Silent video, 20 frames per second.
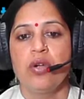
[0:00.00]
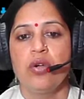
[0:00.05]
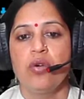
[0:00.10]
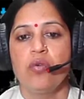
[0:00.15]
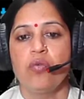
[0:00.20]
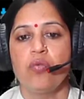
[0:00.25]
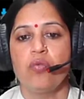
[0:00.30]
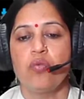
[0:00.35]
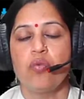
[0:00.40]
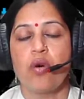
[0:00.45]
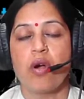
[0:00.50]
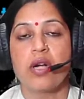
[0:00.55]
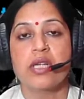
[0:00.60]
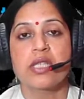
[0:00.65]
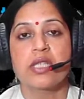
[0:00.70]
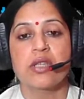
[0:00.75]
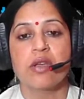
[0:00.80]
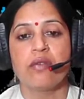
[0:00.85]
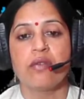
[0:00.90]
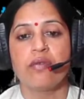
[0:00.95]

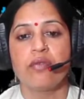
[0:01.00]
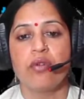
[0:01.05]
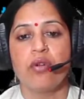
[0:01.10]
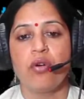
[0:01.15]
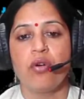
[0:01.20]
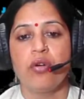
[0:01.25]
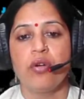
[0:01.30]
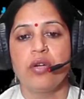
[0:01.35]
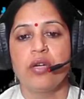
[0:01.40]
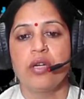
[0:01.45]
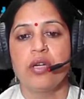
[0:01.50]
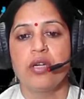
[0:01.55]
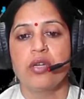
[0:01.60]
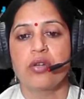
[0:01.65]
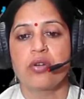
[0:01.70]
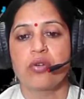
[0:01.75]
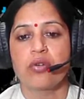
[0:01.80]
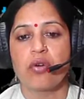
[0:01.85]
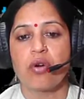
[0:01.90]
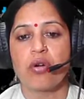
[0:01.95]
Wants-of law,
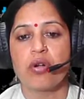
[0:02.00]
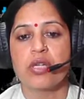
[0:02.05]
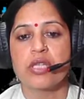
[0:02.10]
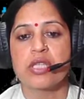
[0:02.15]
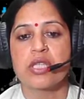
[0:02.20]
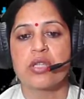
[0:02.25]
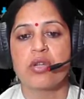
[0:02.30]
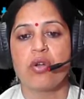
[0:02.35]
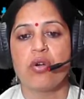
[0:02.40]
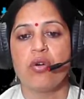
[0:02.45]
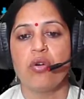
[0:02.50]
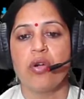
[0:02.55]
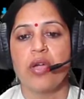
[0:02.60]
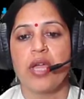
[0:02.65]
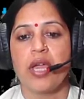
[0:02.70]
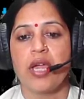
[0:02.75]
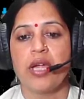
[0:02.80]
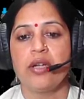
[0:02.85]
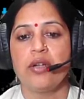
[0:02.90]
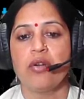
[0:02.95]
Raoult's law,
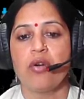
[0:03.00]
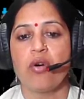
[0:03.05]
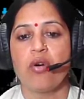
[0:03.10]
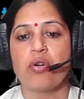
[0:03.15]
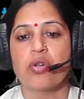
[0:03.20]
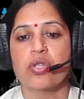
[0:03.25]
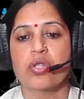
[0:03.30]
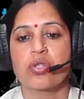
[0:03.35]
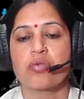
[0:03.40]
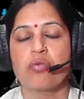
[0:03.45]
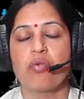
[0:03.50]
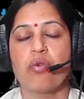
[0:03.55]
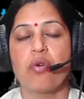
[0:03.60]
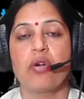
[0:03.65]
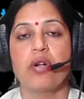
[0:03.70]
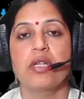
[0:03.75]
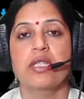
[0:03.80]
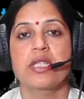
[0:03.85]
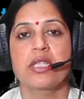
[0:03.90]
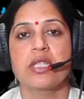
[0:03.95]
and
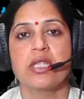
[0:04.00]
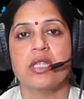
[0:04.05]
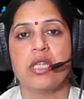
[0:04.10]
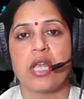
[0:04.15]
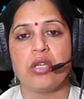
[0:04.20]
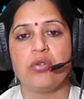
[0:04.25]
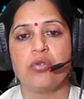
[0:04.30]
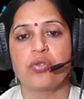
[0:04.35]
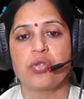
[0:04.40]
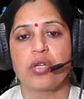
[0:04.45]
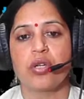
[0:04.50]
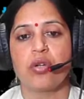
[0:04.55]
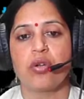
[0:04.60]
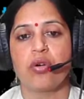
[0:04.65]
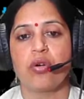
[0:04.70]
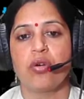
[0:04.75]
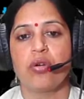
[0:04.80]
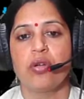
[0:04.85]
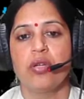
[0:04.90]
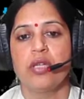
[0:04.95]
Ostwald's dilution
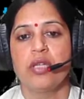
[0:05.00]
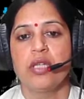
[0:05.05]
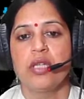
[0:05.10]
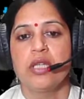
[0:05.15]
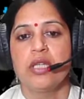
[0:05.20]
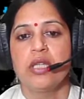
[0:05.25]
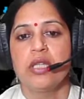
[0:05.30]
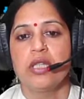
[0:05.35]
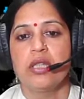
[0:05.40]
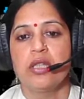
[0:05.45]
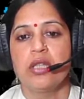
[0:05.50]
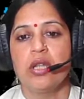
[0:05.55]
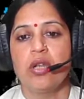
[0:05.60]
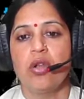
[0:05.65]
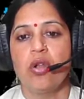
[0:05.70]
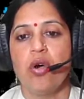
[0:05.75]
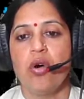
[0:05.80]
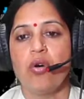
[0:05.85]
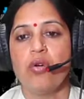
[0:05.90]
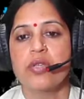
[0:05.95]
law. The
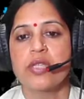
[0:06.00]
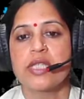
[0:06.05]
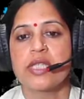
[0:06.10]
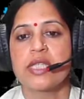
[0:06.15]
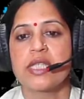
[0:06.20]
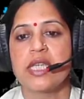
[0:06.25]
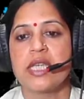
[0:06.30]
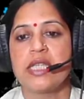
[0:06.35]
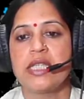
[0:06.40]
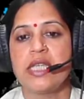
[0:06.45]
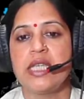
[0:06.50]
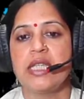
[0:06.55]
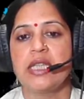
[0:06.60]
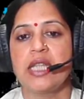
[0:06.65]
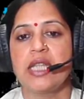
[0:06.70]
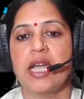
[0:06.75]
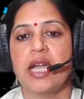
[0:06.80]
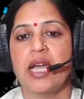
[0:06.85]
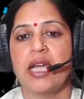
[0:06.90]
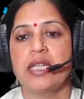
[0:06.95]
law stating
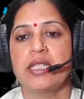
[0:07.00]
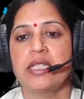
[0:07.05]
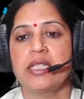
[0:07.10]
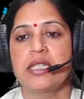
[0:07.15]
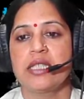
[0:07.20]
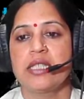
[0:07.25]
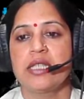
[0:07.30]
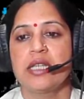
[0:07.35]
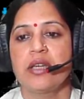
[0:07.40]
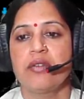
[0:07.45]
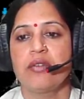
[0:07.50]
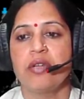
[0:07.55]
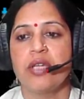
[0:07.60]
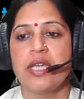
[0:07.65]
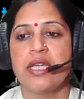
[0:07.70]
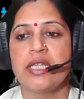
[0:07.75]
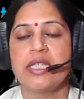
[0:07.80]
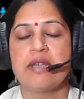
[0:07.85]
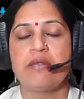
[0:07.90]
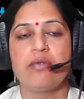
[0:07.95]
that
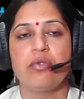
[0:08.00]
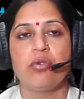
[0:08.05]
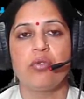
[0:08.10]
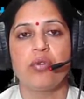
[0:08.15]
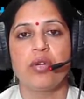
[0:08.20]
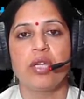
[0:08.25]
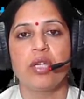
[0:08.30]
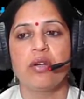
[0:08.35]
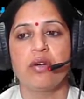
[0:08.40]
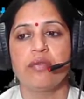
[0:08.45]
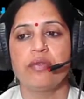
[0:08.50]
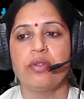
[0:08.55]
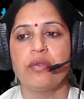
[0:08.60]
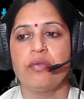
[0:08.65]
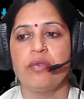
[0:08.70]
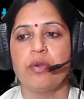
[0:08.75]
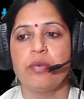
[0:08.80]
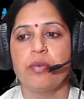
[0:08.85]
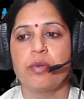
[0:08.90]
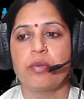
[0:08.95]
relative lowering of the
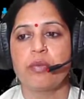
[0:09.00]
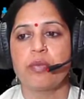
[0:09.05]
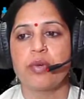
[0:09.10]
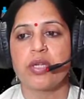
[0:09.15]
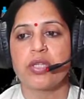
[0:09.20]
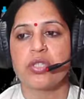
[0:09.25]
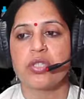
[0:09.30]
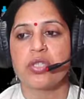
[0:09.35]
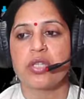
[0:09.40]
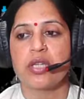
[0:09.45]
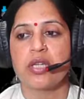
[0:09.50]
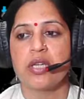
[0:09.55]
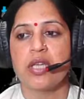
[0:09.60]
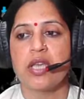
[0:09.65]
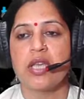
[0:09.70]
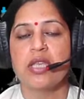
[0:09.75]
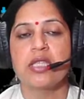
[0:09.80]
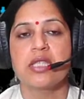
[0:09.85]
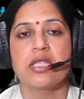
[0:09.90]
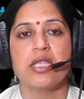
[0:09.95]
vapor pressure
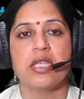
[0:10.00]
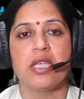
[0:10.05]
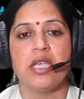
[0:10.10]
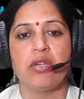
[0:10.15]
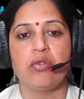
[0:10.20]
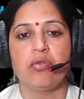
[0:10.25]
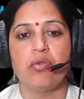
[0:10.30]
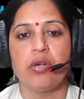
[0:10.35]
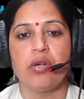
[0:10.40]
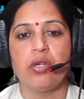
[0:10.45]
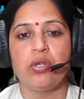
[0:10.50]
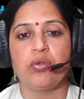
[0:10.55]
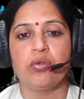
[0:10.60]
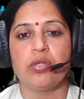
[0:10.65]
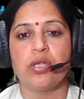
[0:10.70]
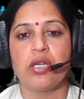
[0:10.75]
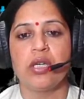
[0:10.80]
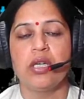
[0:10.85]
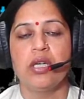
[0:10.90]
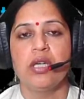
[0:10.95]
is equal to
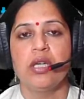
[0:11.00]
the